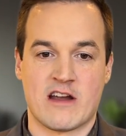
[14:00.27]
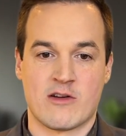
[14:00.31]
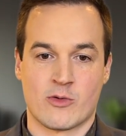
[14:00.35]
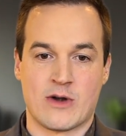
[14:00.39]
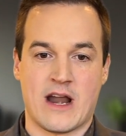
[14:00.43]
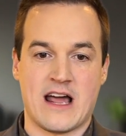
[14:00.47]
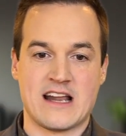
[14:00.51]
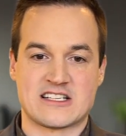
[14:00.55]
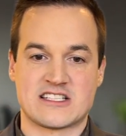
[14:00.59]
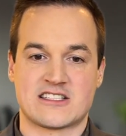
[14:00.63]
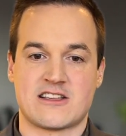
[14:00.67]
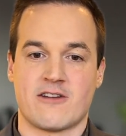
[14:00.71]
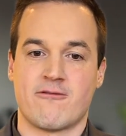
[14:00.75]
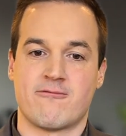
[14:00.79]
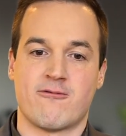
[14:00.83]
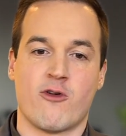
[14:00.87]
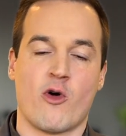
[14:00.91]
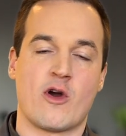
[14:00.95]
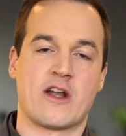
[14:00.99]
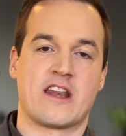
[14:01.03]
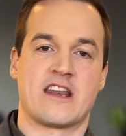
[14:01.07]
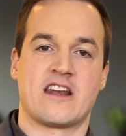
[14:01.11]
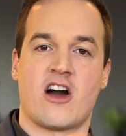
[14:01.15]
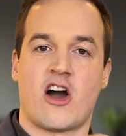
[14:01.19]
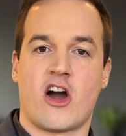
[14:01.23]
We're not just
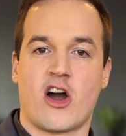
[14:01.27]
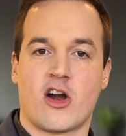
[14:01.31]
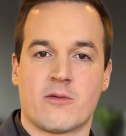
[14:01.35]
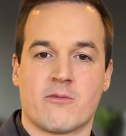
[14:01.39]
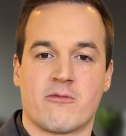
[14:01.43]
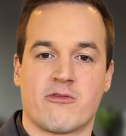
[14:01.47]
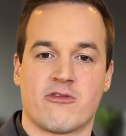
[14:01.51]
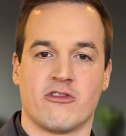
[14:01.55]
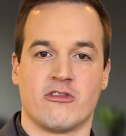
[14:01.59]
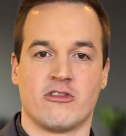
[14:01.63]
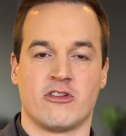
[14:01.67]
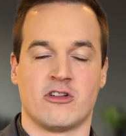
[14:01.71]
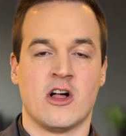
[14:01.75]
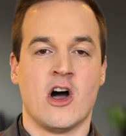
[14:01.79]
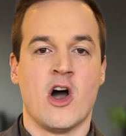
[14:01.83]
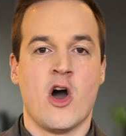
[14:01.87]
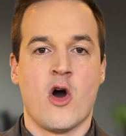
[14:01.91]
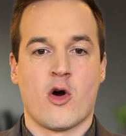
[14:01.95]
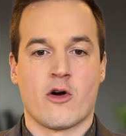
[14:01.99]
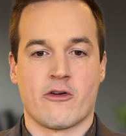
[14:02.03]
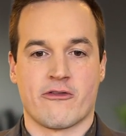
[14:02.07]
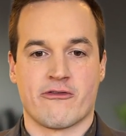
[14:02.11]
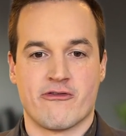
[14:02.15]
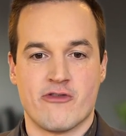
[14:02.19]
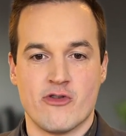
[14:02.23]
avoiding harmful
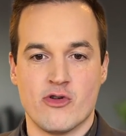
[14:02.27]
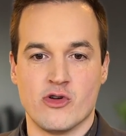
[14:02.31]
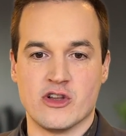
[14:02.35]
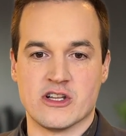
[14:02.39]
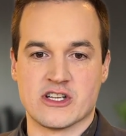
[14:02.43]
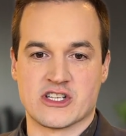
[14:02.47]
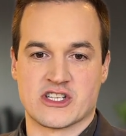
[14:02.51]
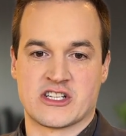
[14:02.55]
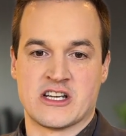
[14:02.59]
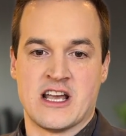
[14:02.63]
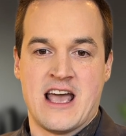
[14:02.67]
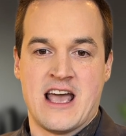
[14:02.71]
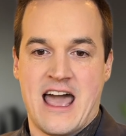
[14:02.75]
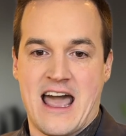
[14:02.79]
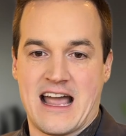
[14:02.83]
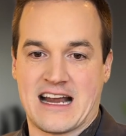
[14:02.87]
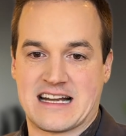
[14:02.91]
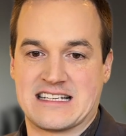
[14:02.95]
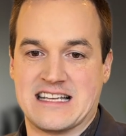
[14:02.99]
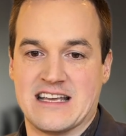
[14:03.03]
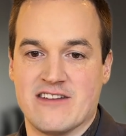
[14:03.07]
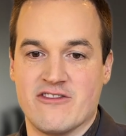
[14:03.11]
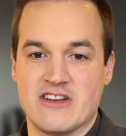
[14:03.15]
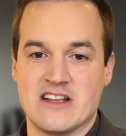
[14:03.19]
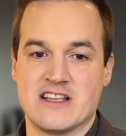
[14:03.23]
or foolish
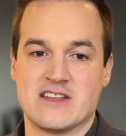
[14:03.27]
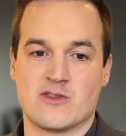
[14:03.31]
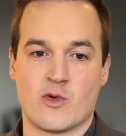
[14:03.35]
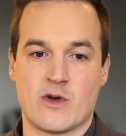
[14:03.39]
activities.